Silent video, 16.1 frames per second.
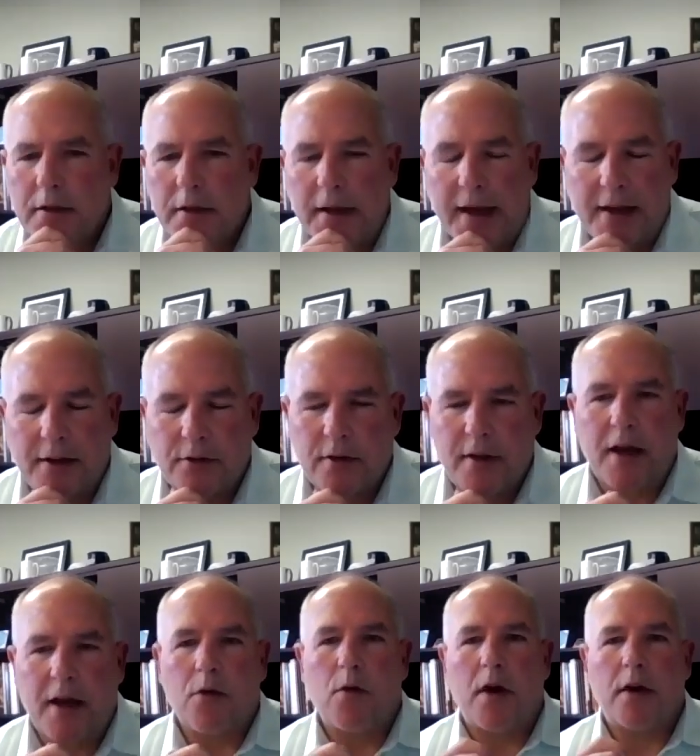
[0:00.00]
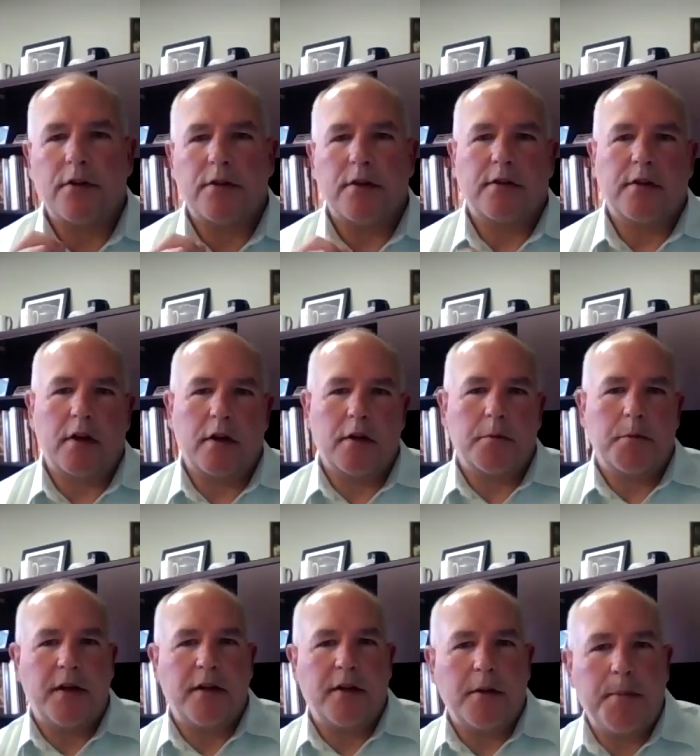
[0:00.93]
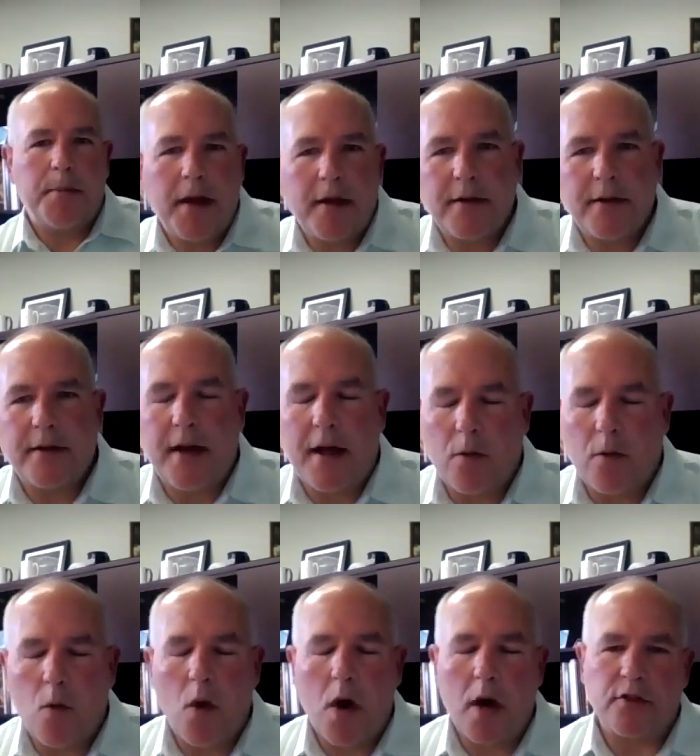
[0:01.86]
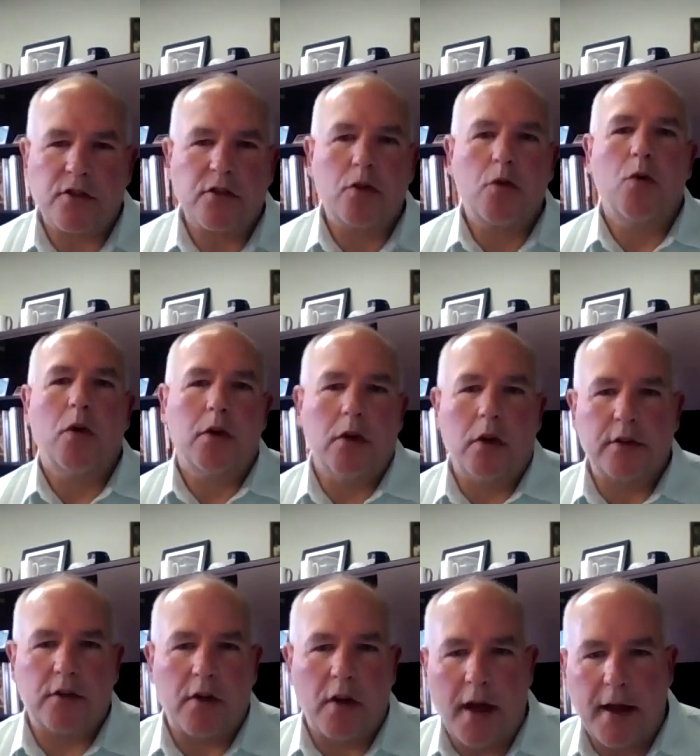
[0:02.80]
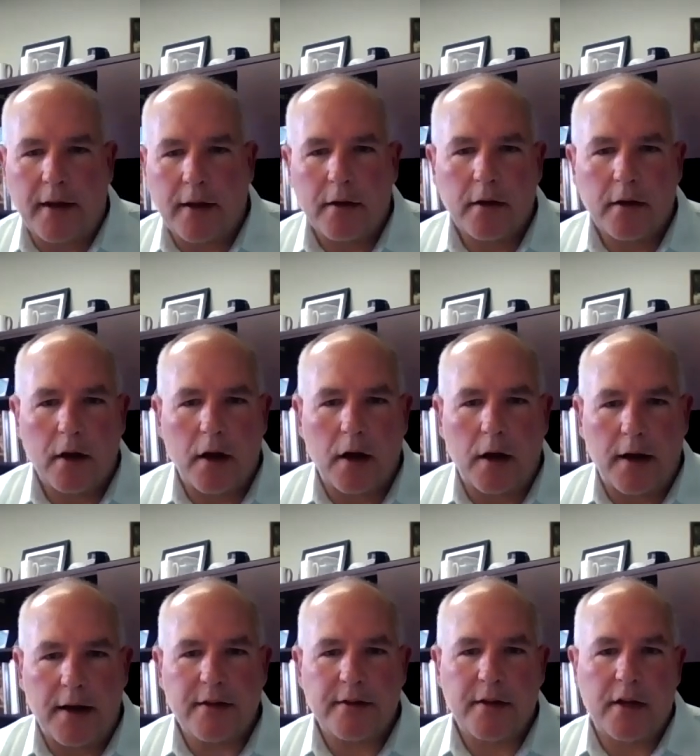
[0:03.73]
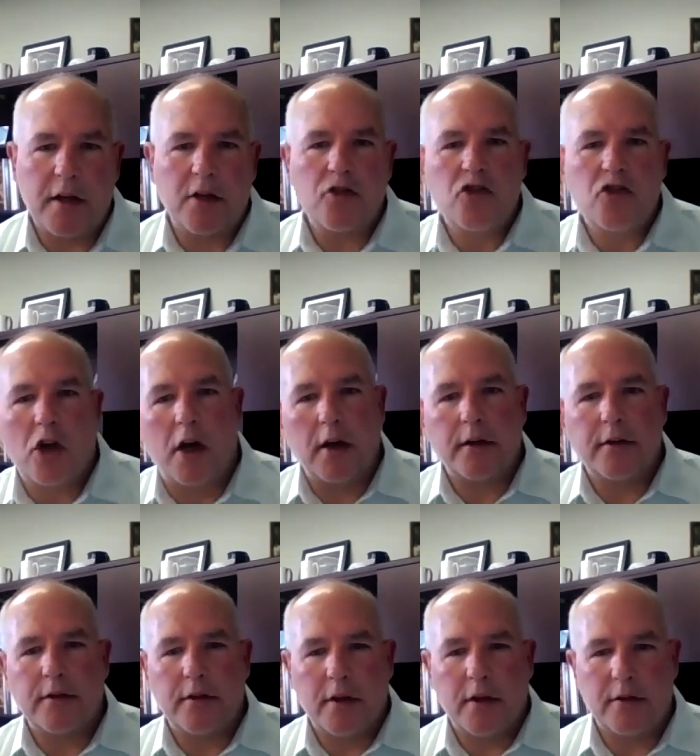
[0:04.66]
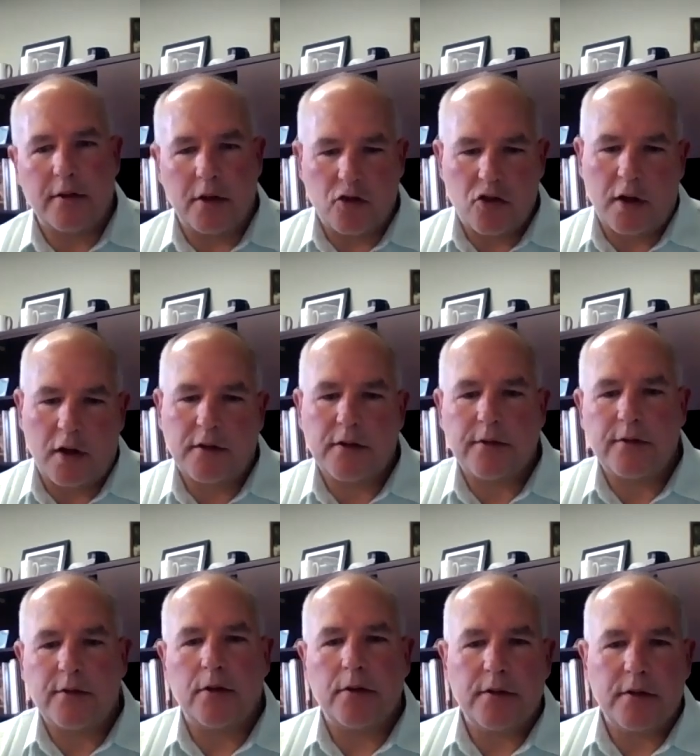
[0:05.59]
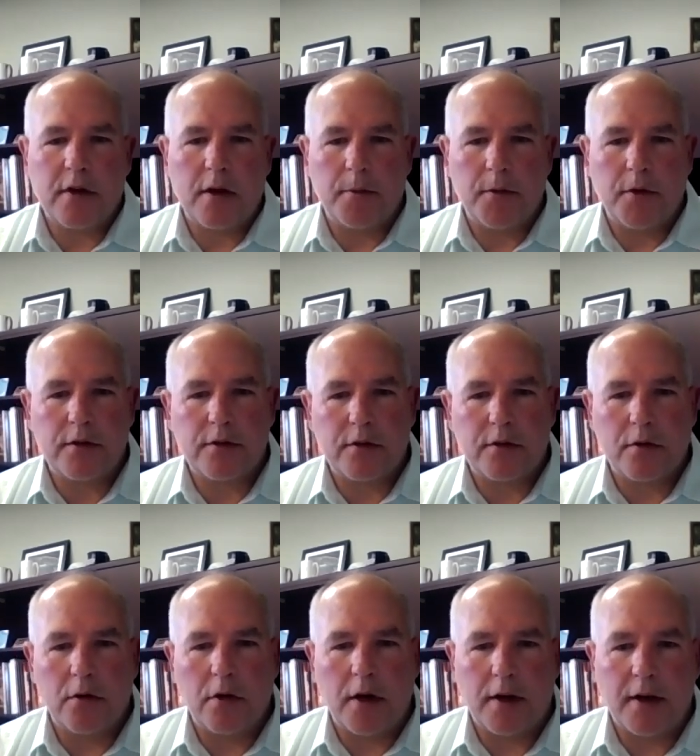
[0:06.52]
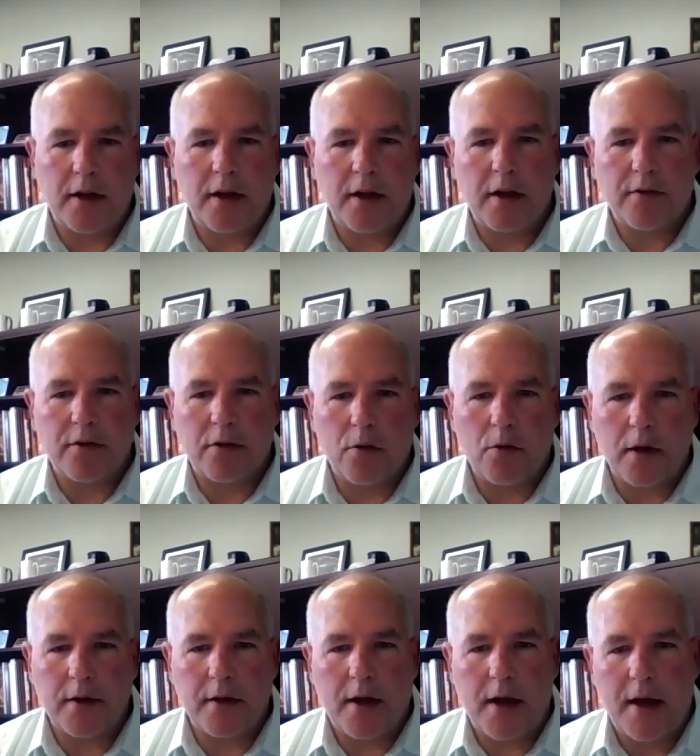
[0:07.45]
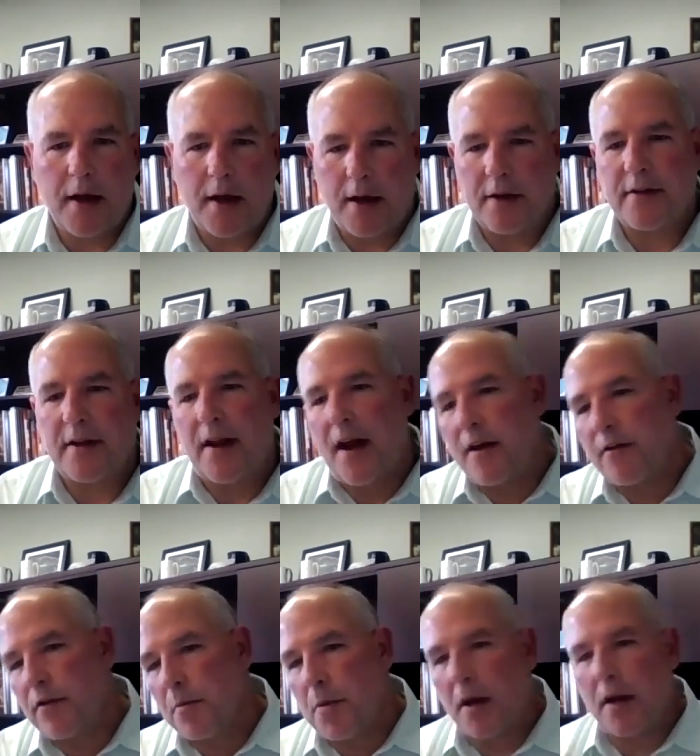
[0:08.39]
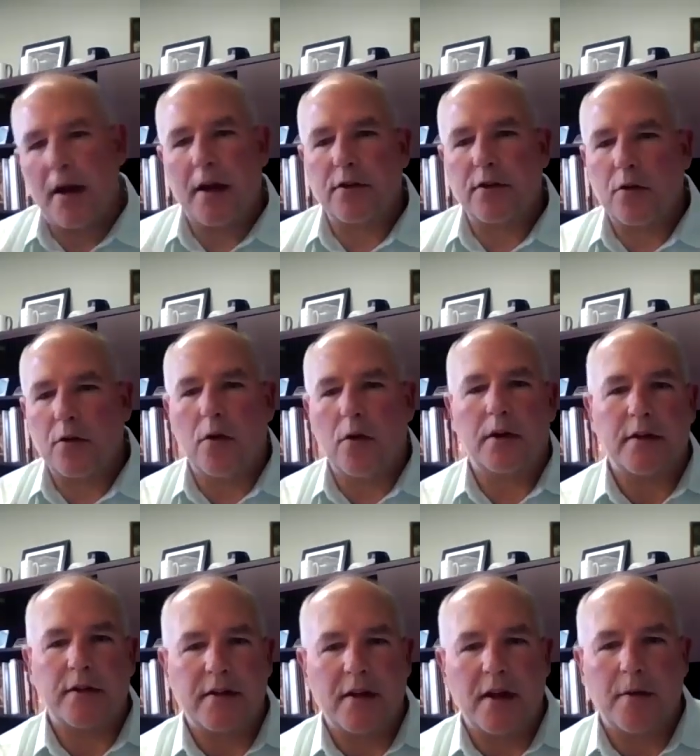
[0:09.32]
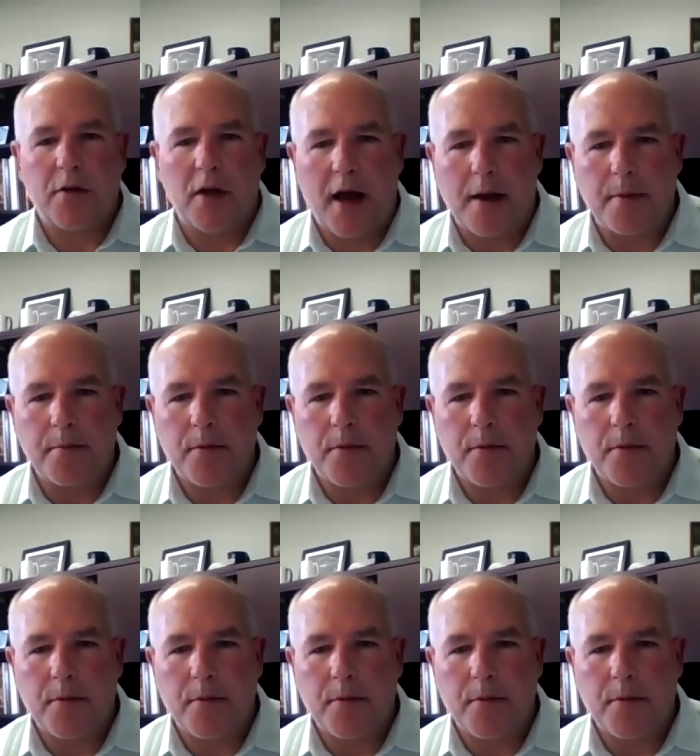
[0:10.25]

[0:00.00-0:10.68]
to answer that question, it's going to be dependent on what school looks like. You know, is it in chunks? Is it chunks of students coming to school on any given one day? Is it everybody at school at the same time?